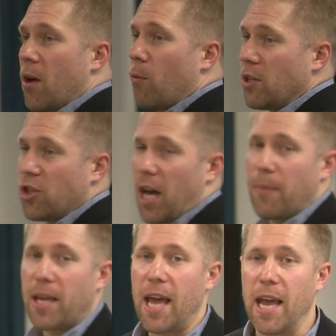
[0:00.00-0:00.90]
when John
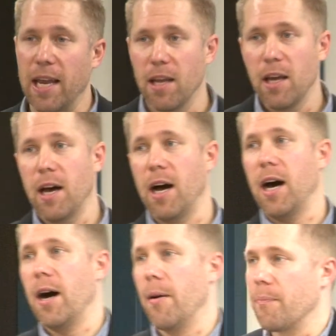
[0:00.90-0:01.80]
McCain
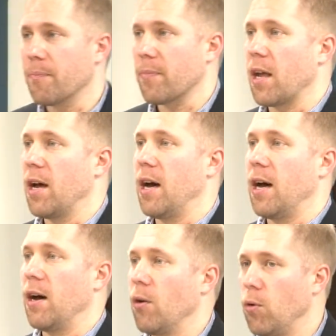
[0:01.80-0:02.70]
um,
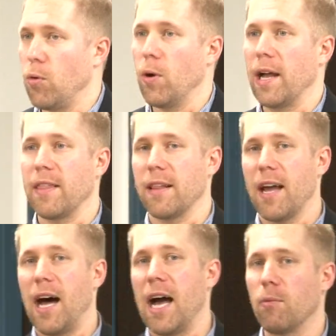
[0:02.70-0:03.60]
uh, who at that
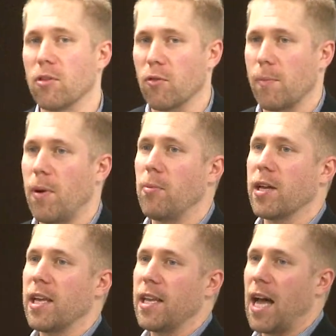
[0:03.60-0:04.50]
time was the
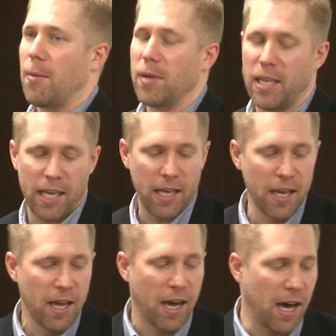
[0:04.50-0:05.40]
Republican nominee
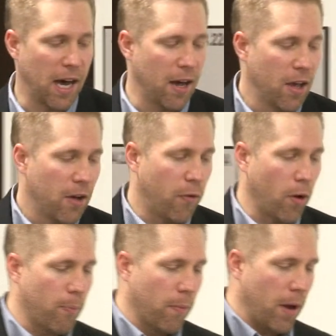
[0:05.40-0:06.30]
uh,
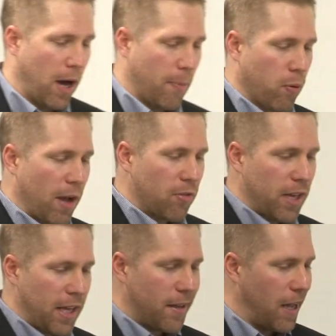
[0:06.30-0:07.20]
for uh,
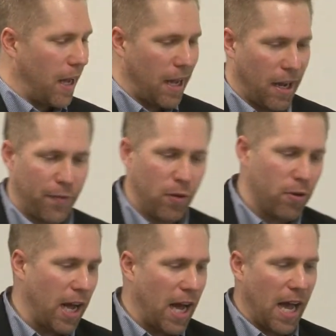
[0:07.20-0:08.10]
president uh, a few
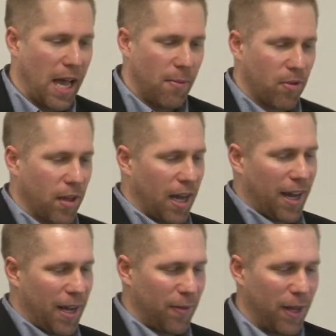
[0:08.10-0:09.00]
times.
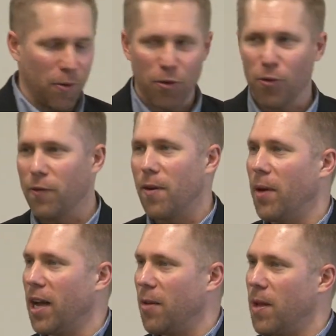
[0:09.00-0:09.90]
Uh, there was sort of a
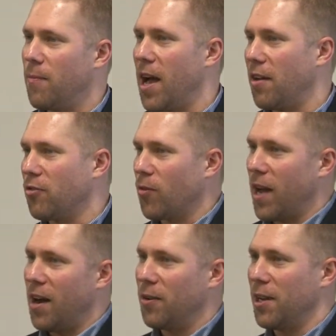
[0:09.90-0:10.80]
mic being passed
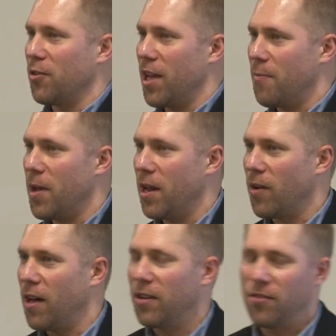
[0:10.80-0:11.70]
around at his campaign
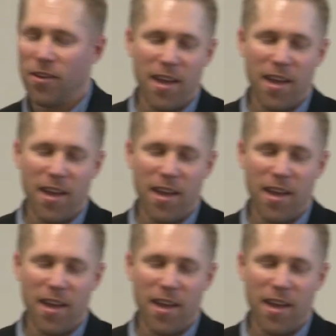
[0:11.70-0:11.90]
rallies,